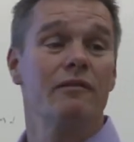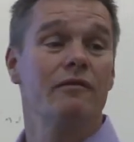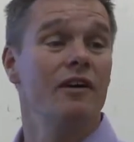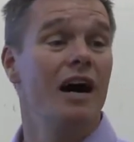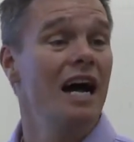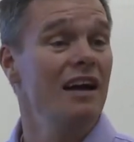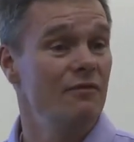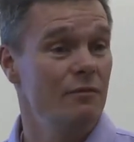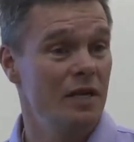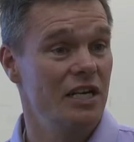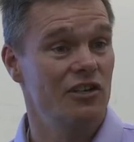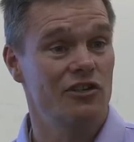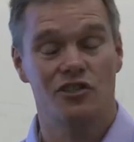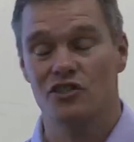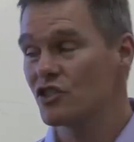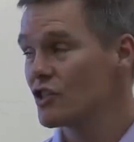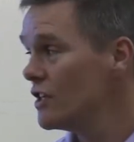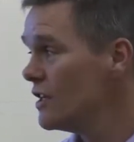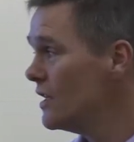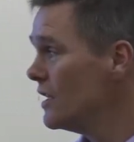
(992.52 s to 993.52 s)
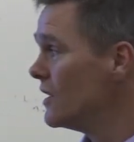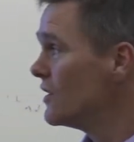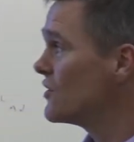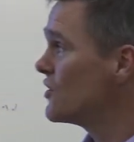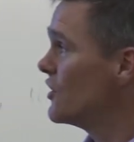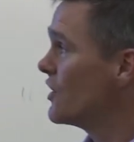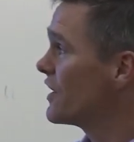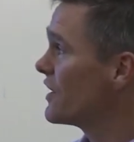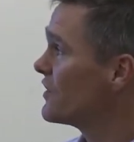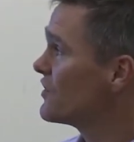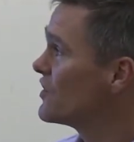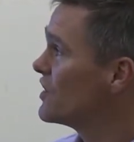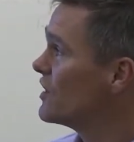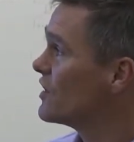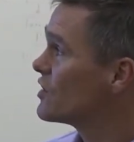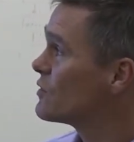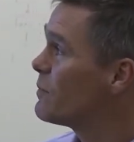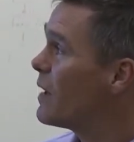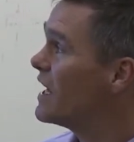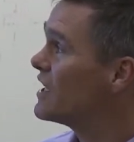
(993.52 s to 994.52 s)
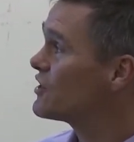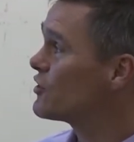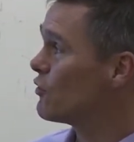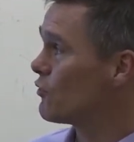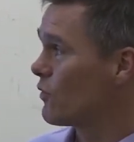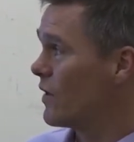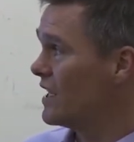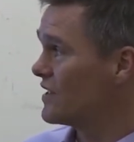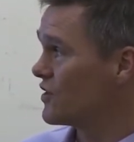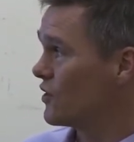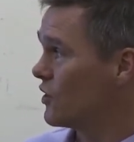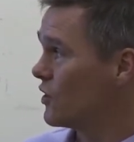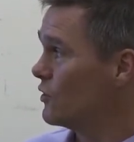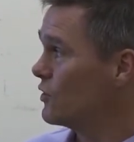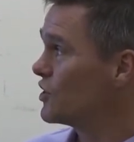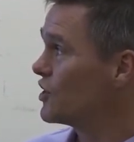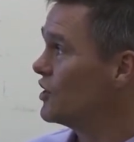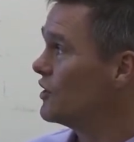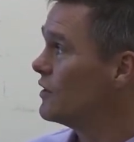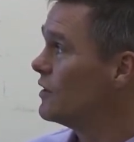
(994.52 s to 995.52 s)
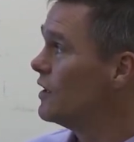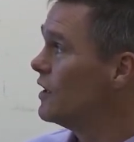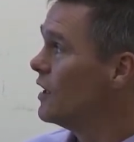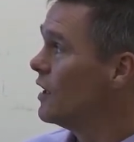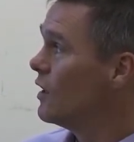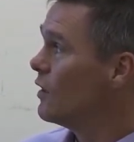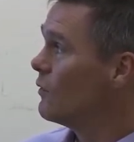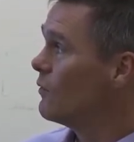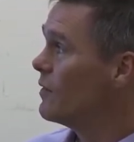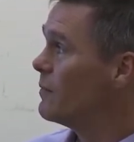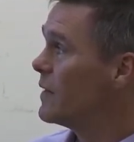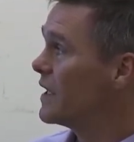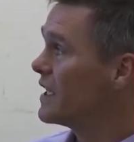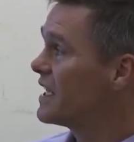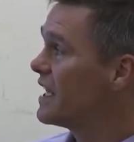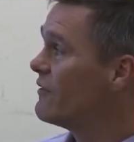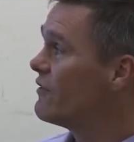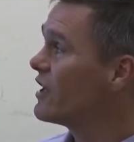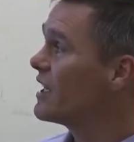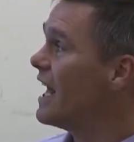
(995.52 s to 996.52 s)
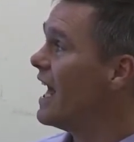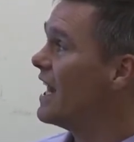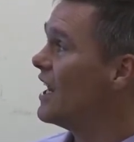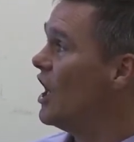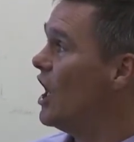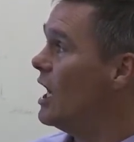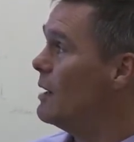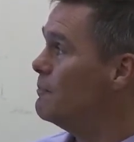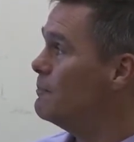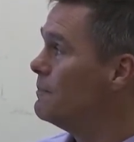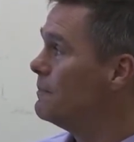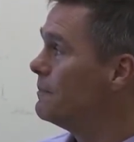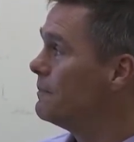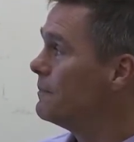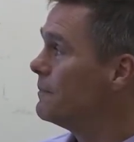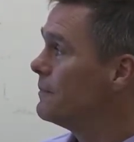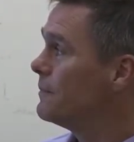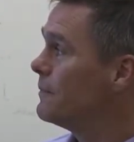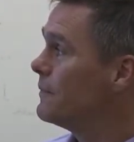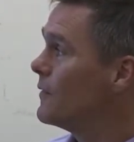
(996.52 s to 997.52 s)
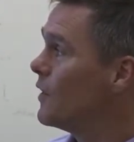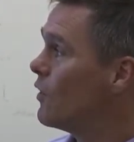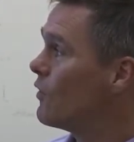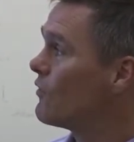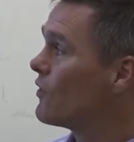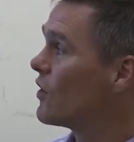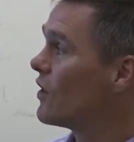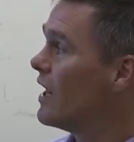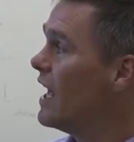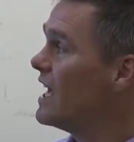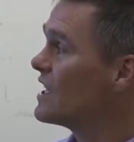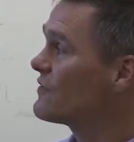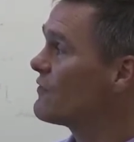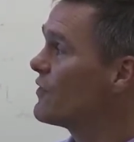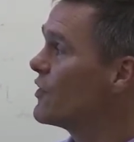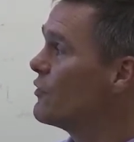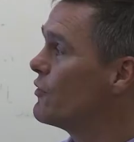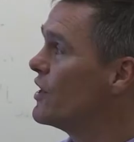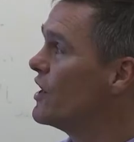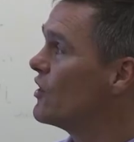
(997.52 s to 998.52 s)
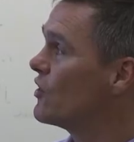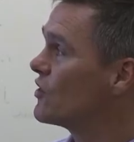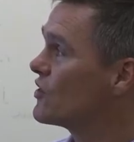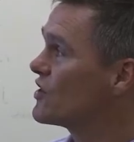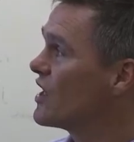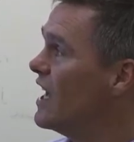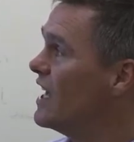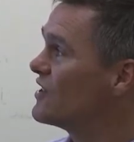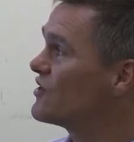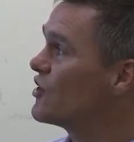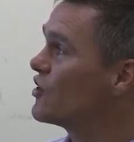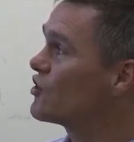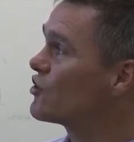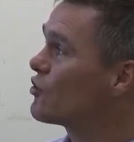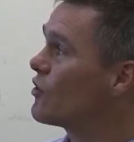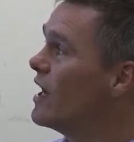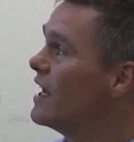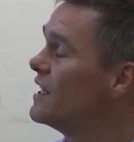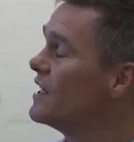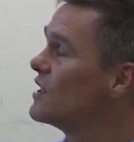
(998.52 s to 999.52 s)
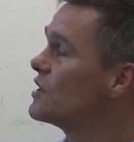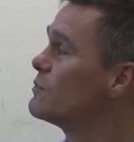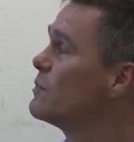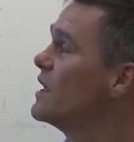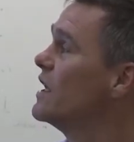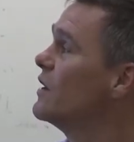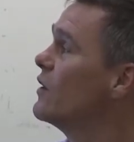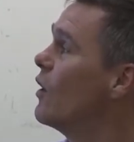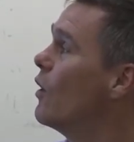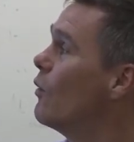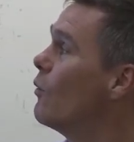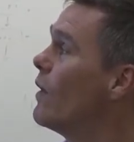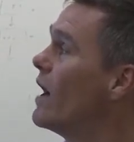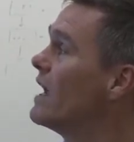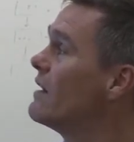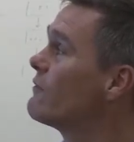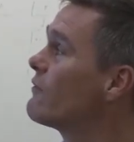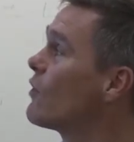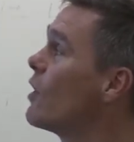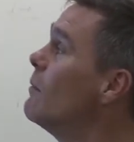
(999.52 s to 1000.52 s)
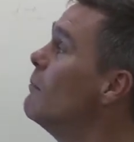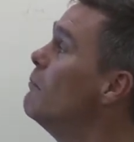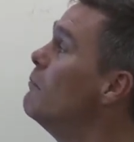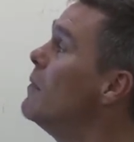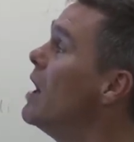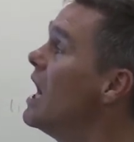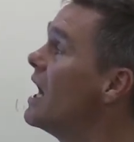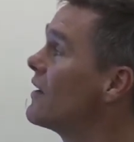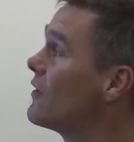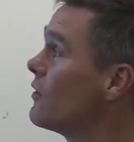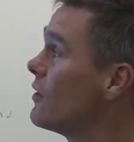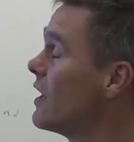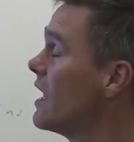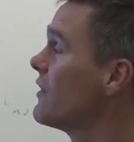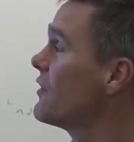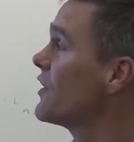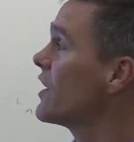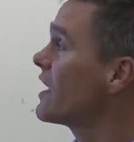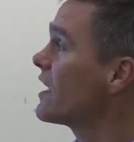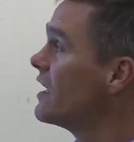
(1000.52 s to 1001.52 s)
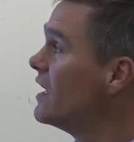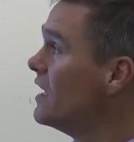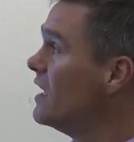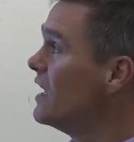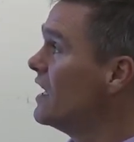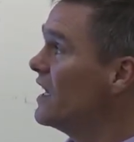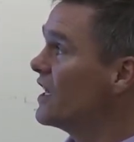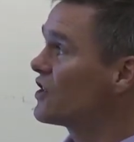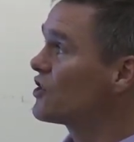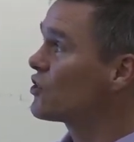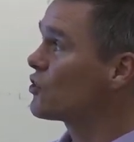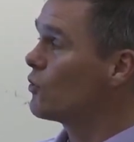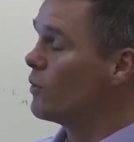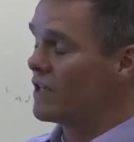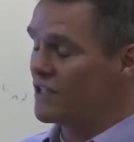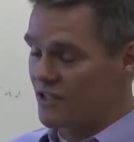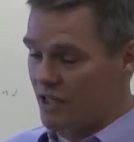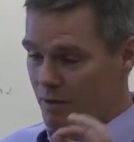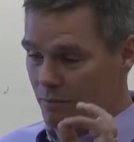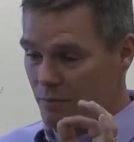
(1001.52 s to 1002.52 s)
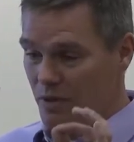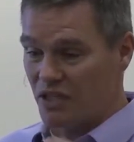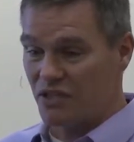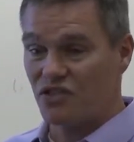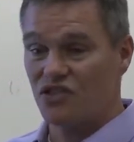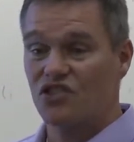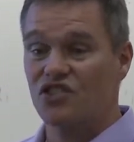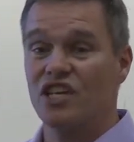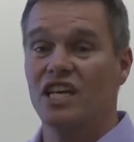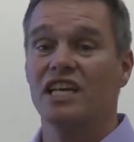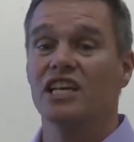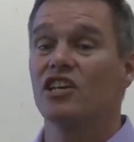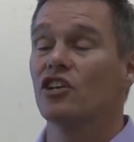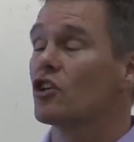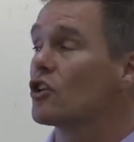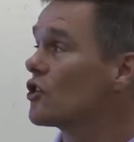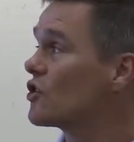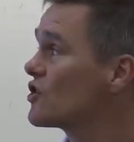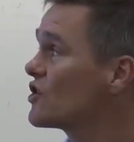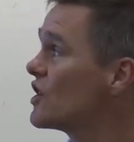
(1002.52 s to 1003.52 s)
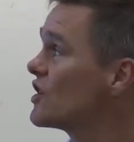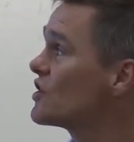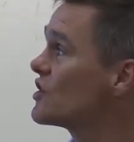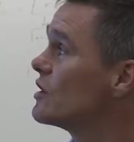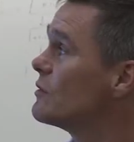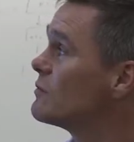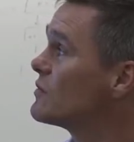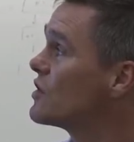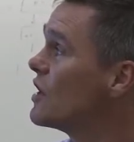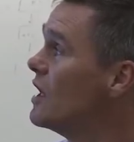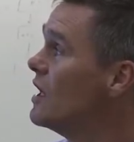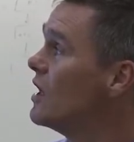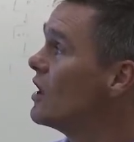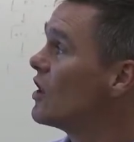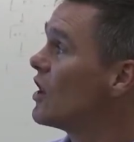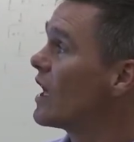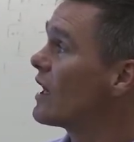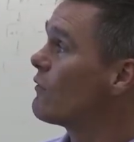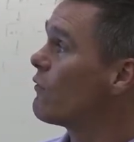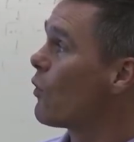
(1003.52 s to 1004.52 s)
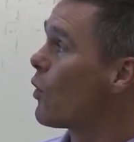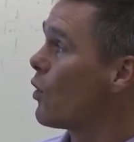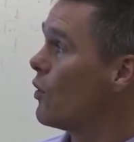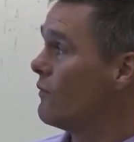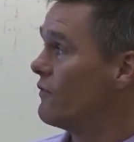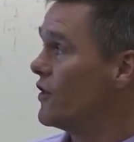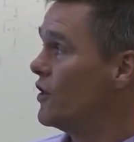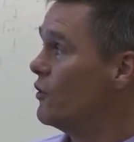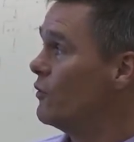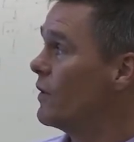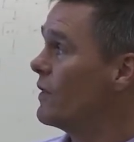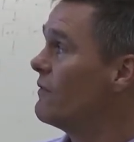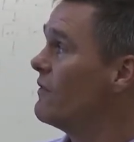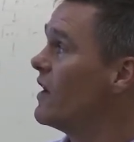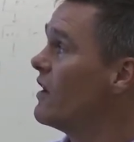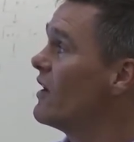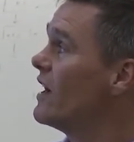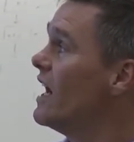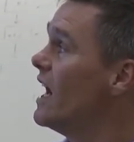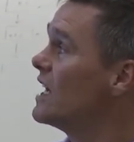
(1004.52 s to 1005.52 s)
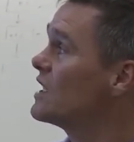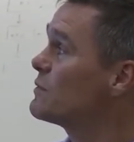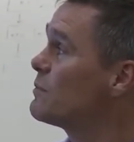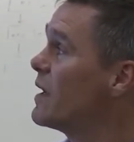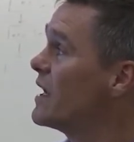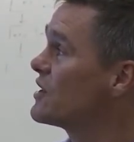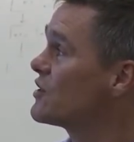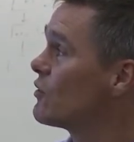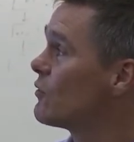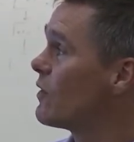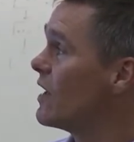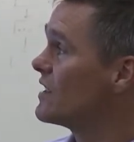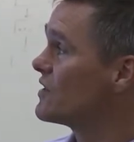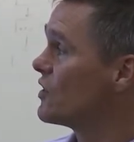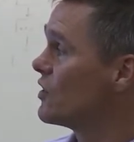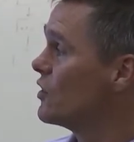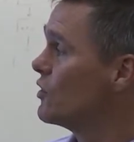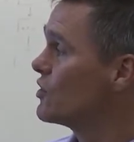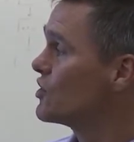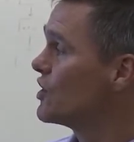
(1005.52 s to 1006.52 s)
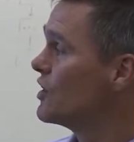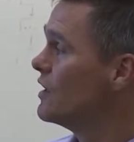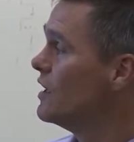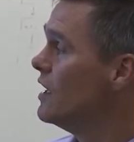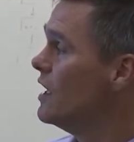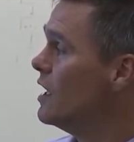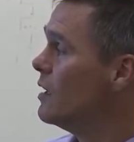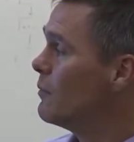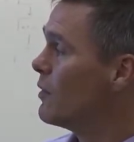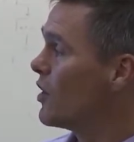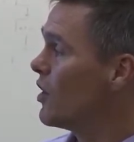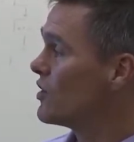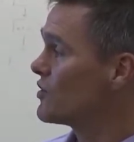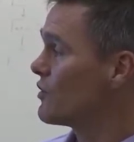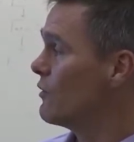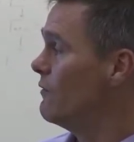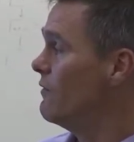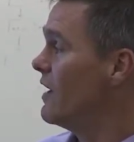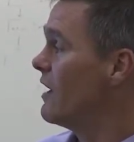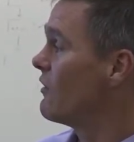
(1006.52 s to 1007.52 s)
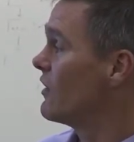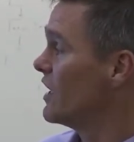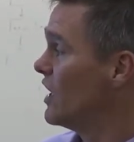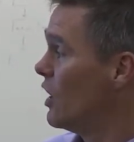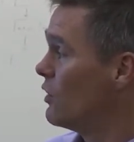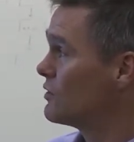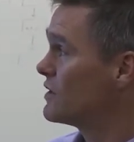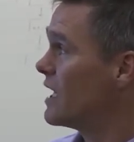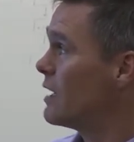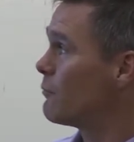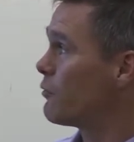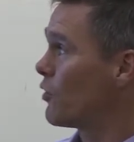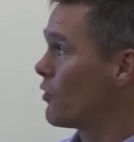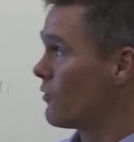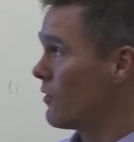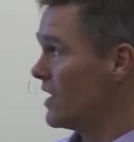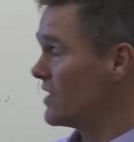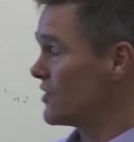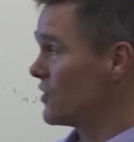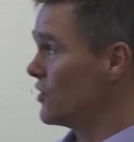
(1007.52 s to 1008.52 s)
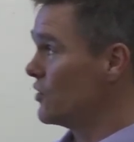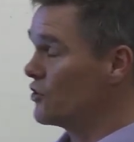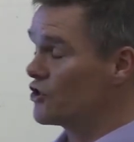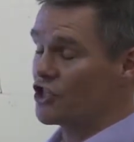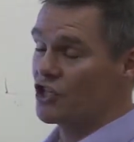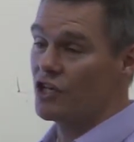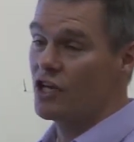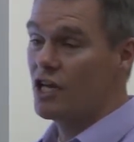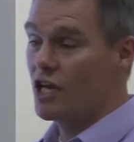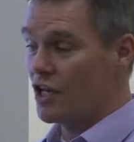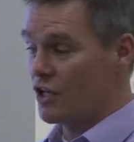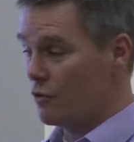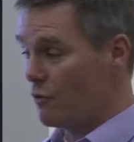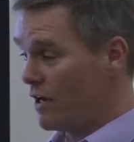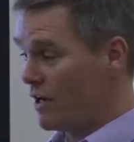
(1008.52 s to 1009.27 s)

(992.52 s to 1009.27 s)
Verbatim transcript: to five meters. So you can see the spatial resolution. We've been giving that up over the last few years as the trend has been away from monolithic, exquisite, but singular systems like Worldview with very high spatial resolution, but also very low temporal resolution. You